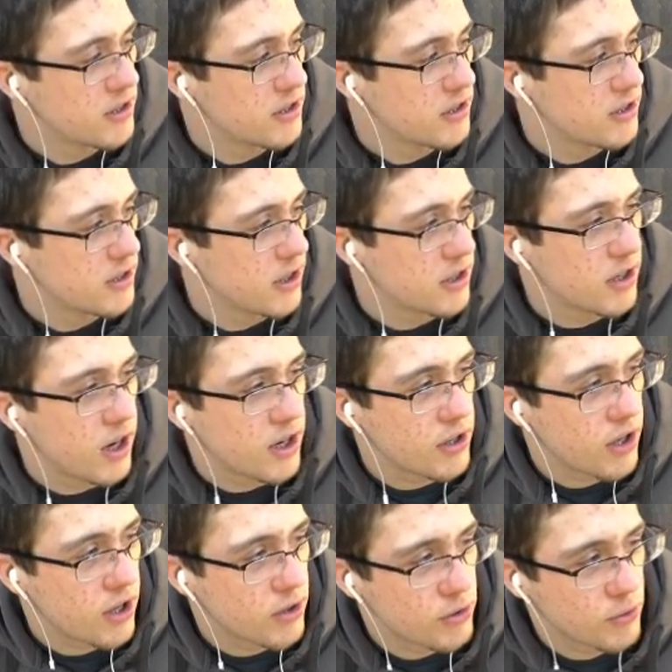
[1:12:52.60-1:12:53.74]
I
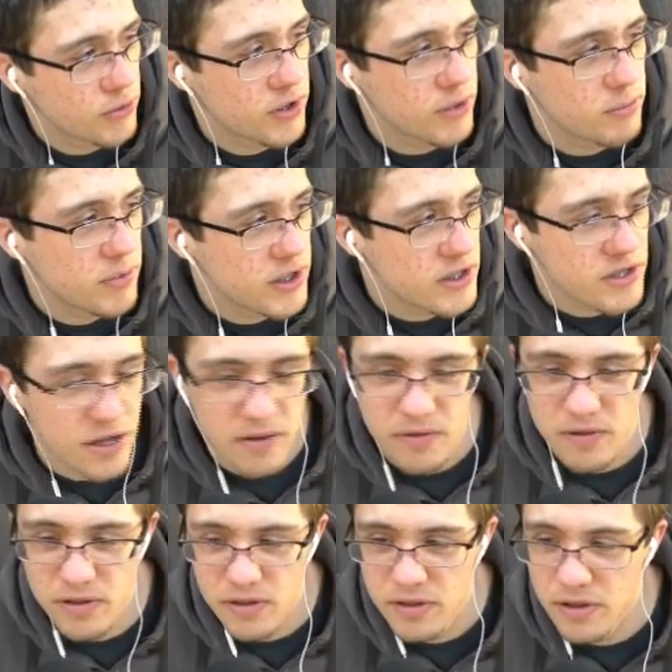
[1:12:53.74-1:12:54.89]
don't know what that means.
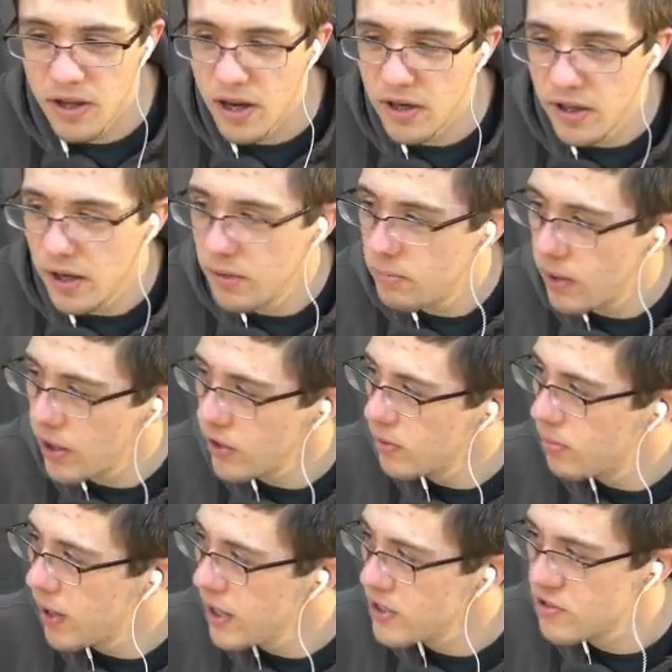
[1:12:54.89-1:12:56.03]
I barely
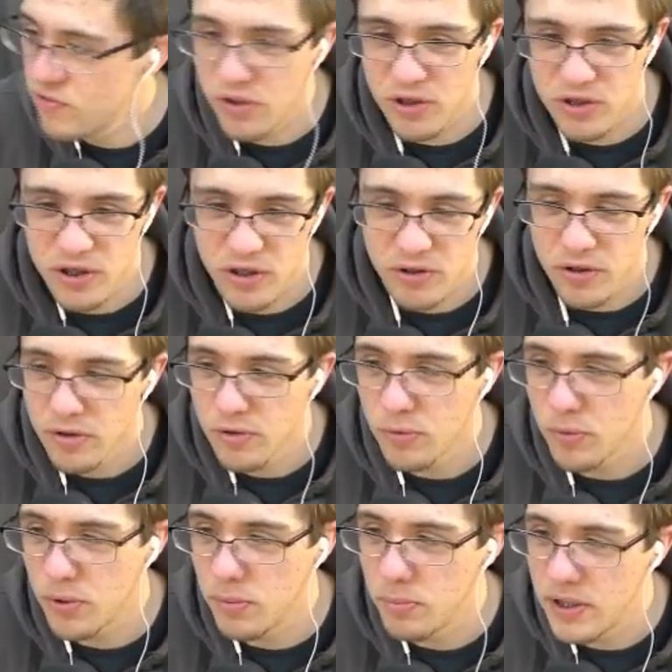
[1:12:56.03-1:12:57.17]
passed French. I don't know
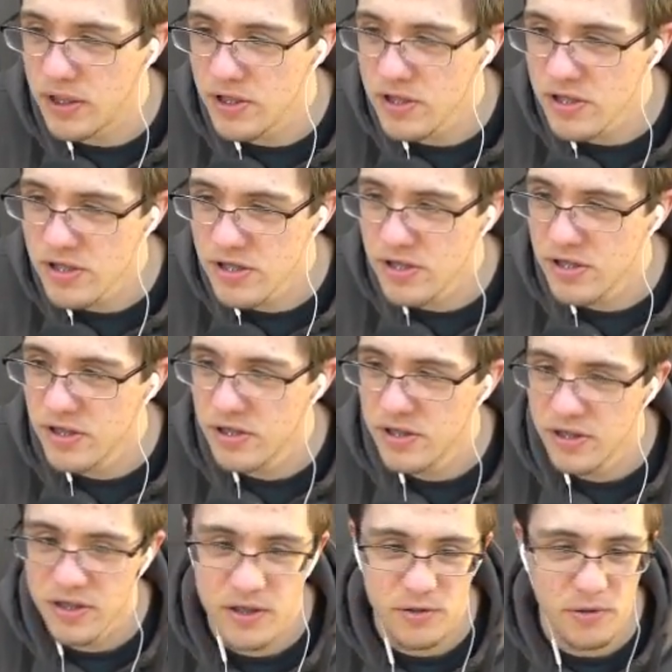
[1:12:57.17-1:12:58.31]
what it means.
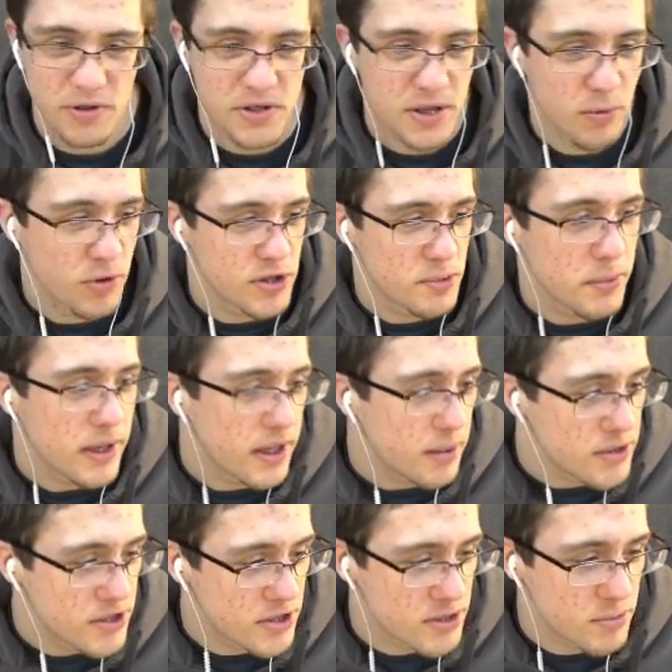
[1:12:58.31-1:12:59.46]
So I say, what does it mean? He
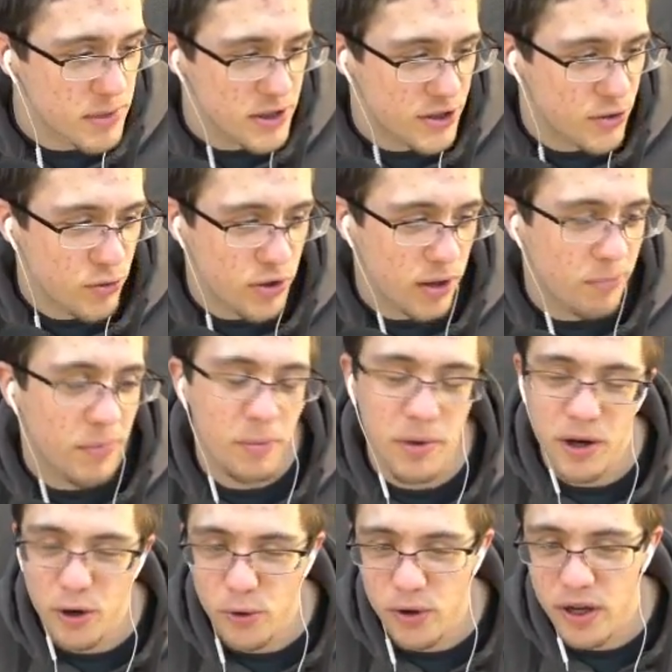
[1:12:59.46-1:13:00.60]
says it means cucumber. I'm
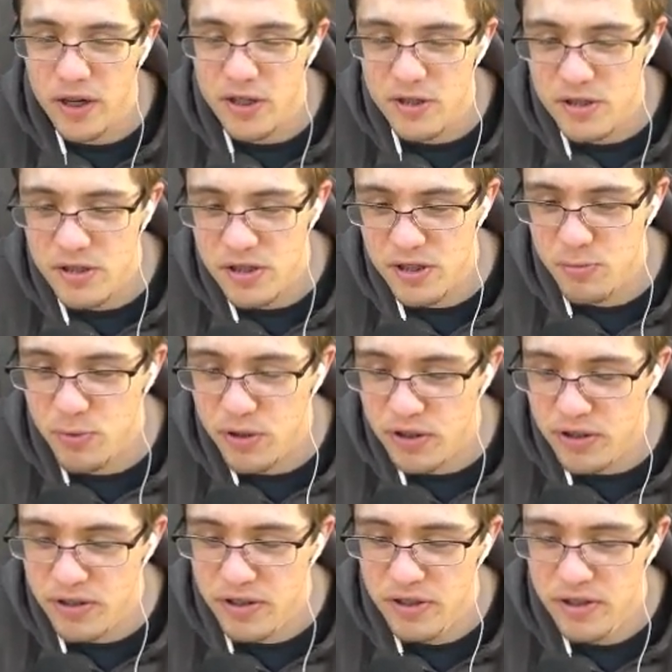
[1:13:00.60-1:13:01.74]
like, okay, that's pretty
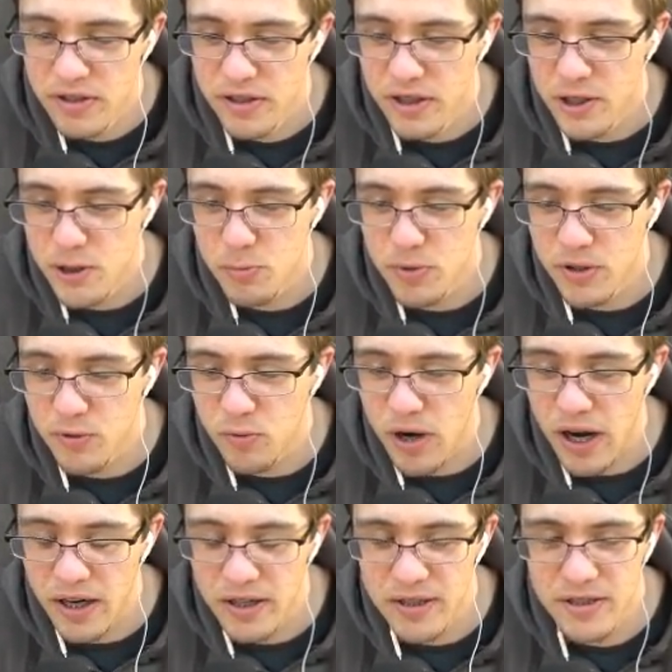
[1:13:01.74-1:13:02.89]

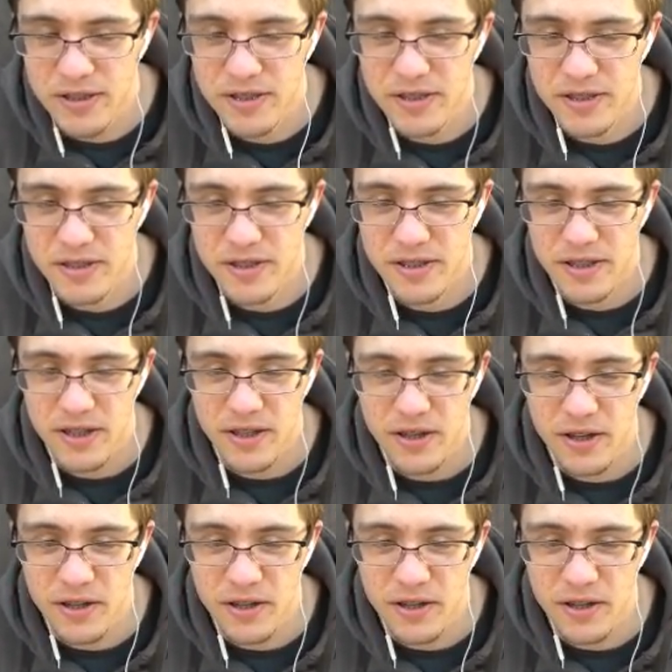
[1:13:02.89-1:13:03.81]
rad. And then he